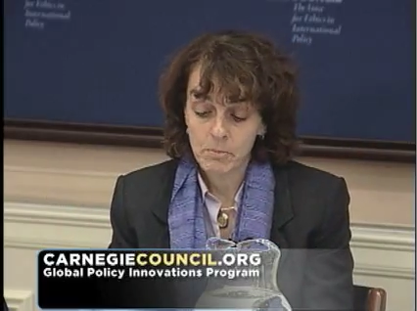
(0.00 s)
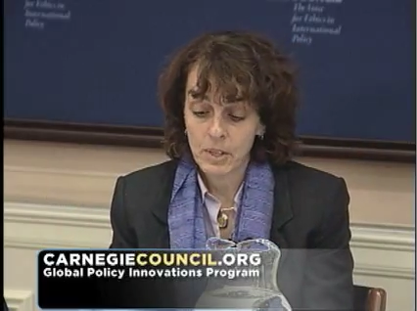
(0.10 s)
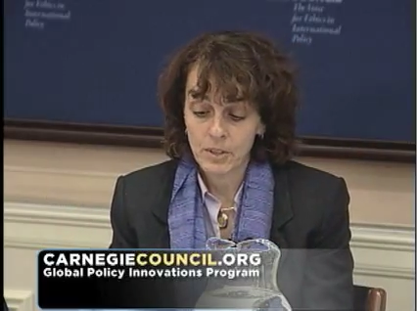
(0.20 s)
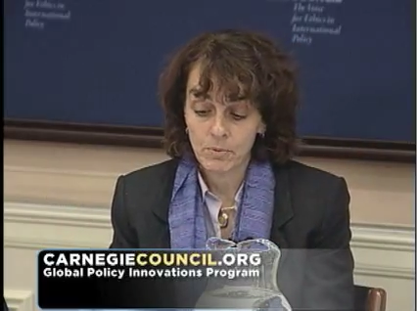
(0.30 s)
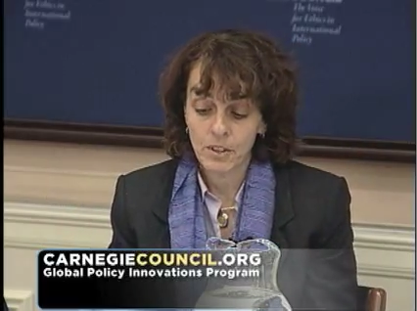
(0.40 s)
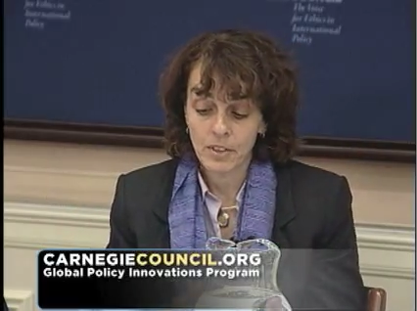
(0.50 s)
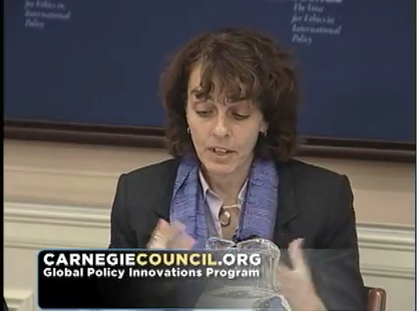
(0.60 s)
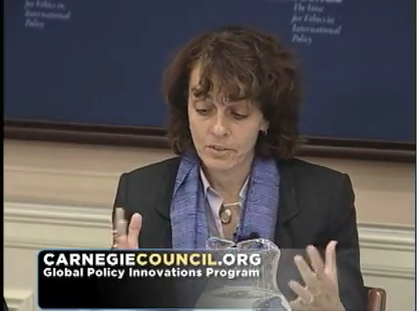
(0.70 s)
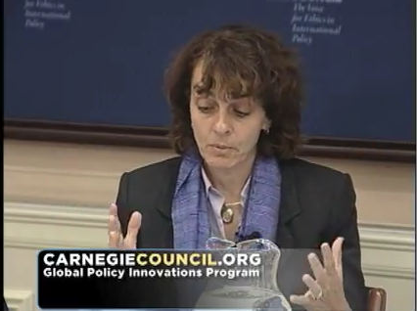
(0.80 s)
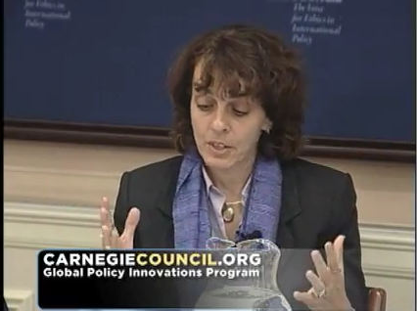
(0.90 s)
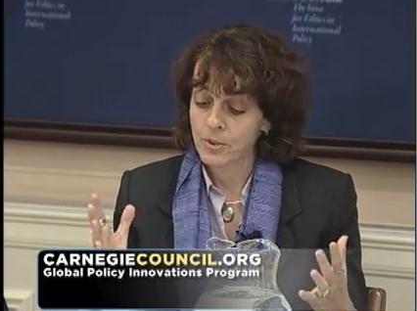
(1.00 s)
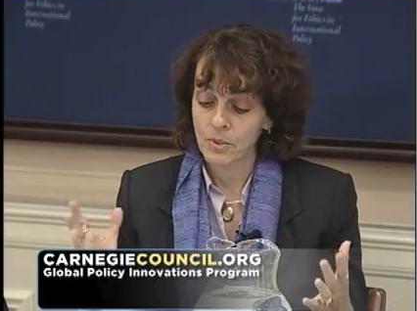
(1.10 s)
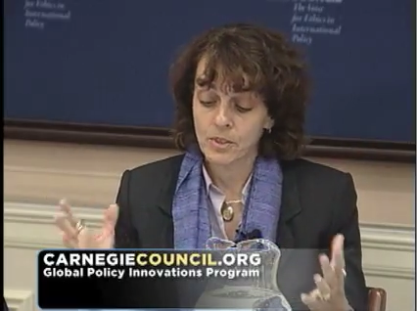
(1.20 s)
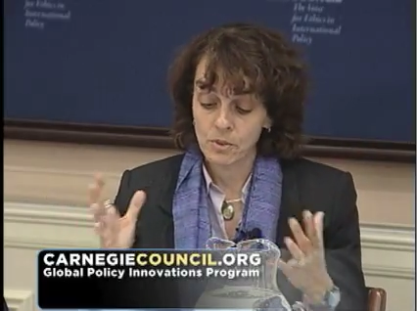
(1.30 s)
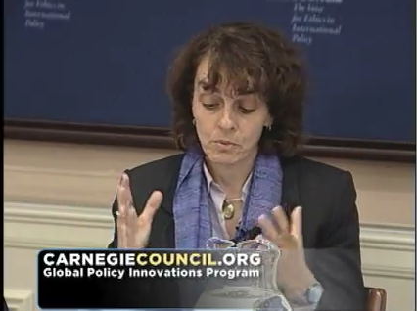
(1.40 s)
because we don't have the
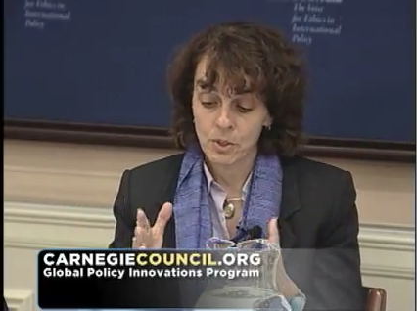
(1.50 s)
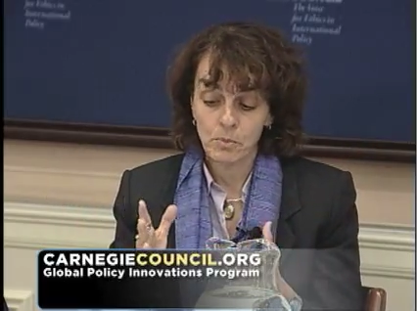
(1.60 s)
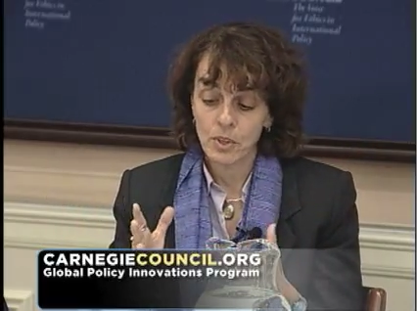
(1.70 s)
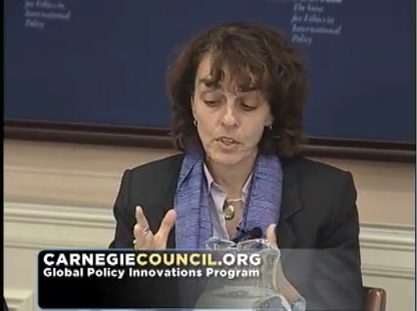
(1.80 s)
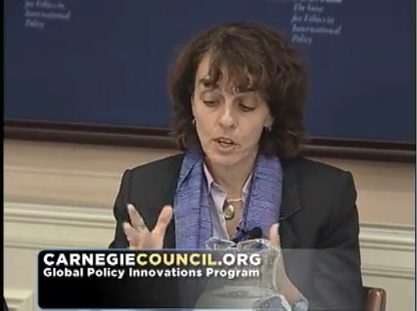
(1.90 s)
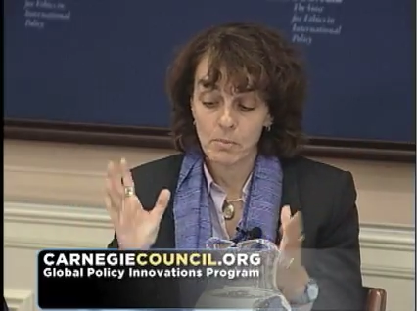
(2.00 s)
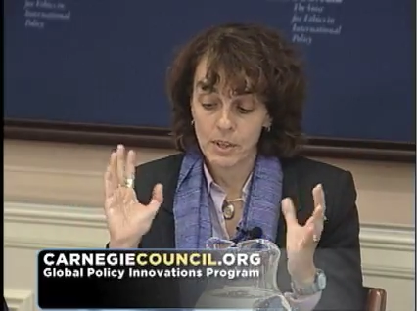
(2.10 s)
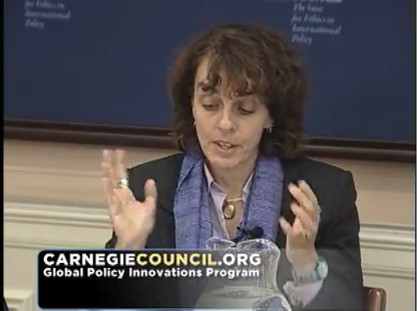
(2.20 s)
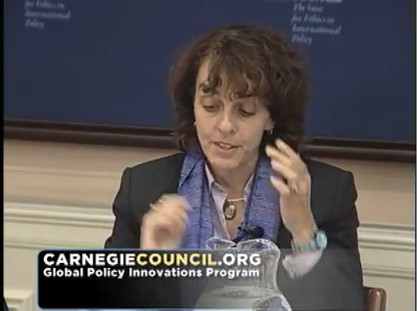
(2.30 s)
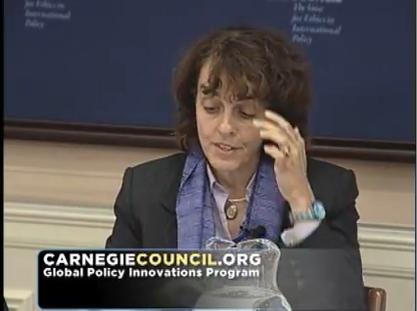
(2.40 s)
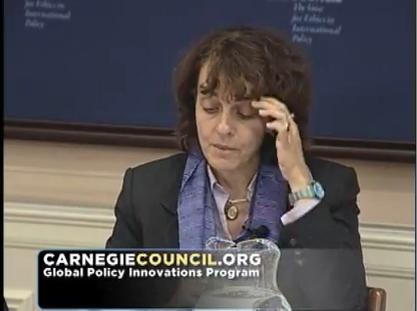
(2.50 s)
resources, we're small companies,